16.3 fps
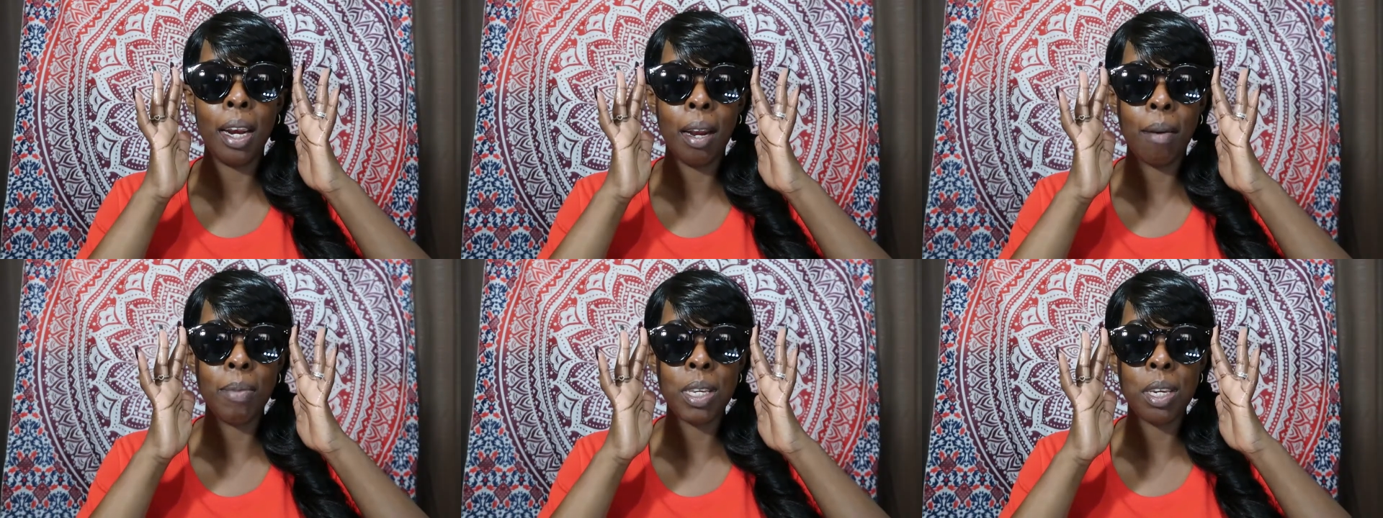
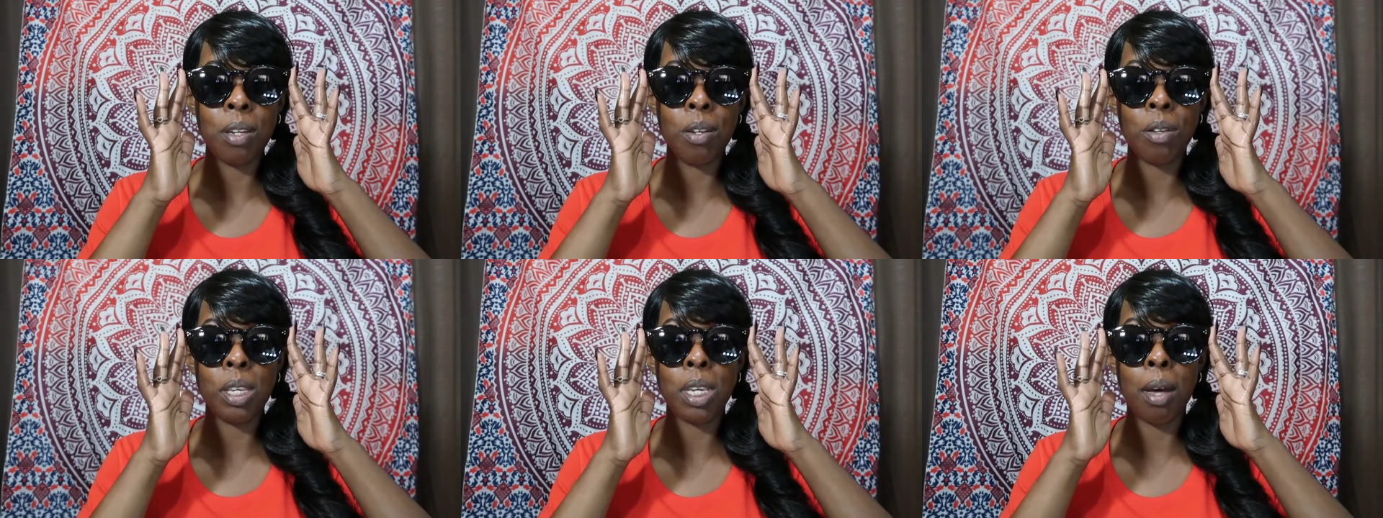and I'm
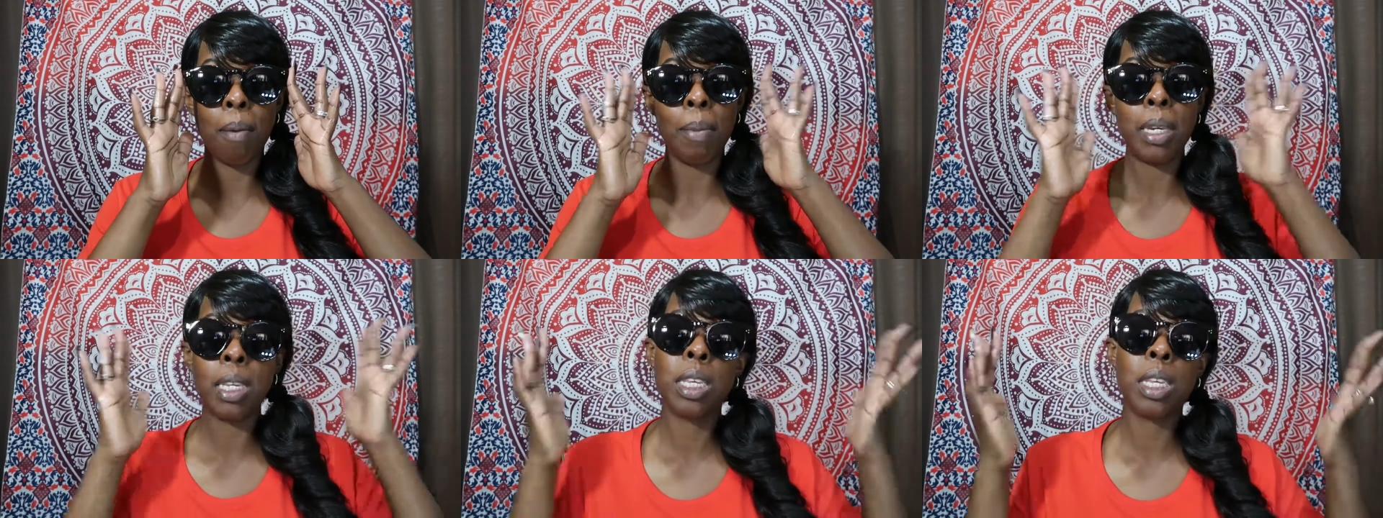still
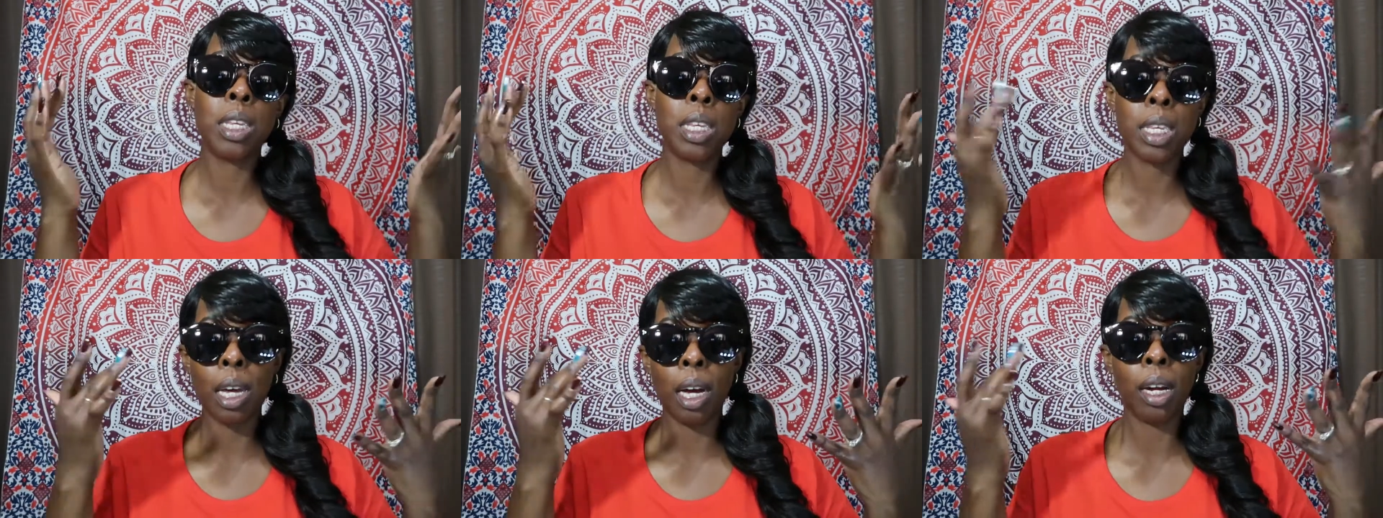summoned
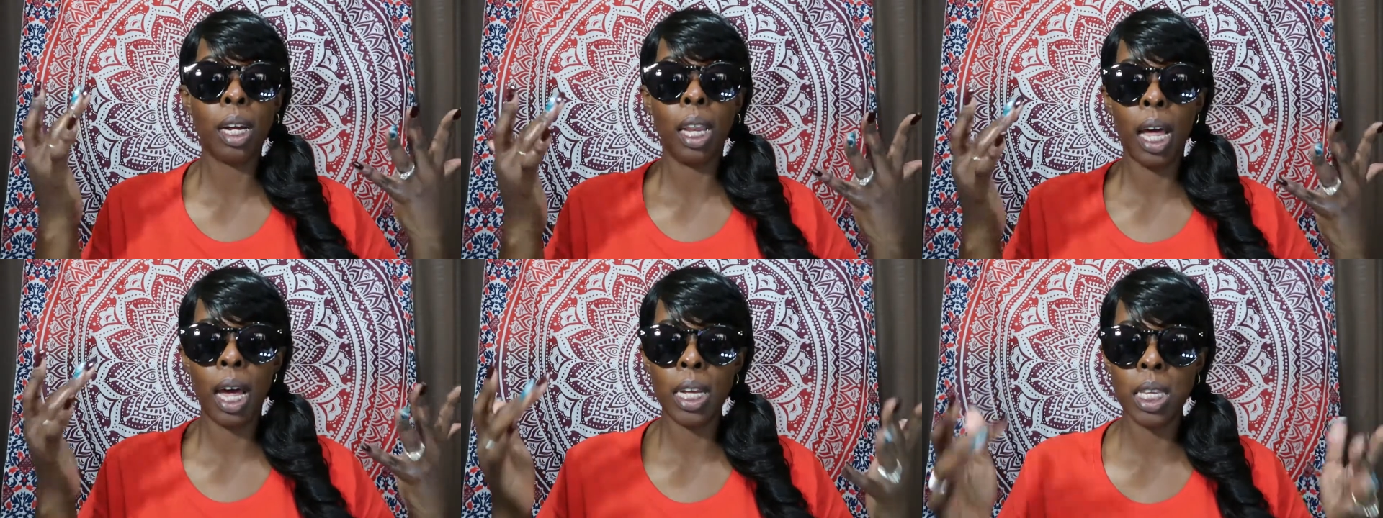to
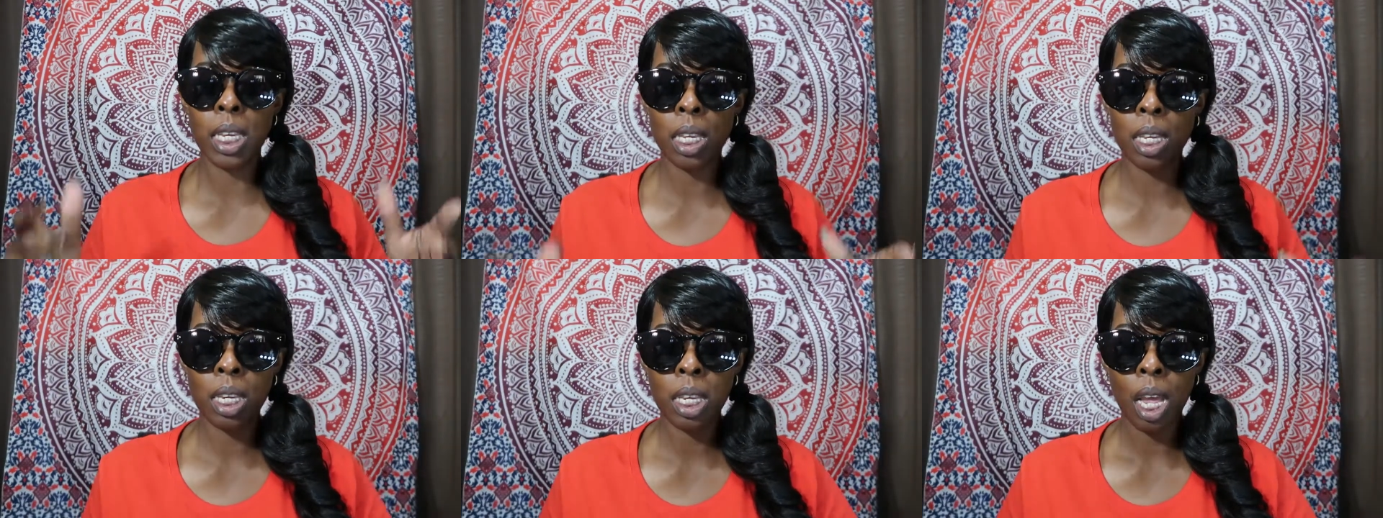
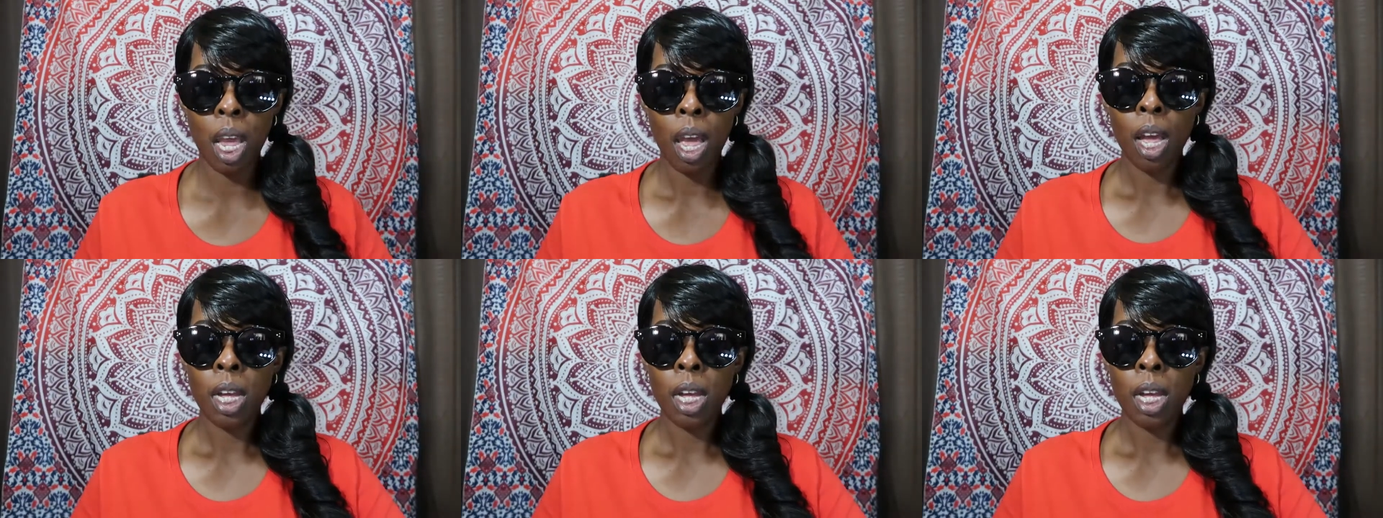sunglasses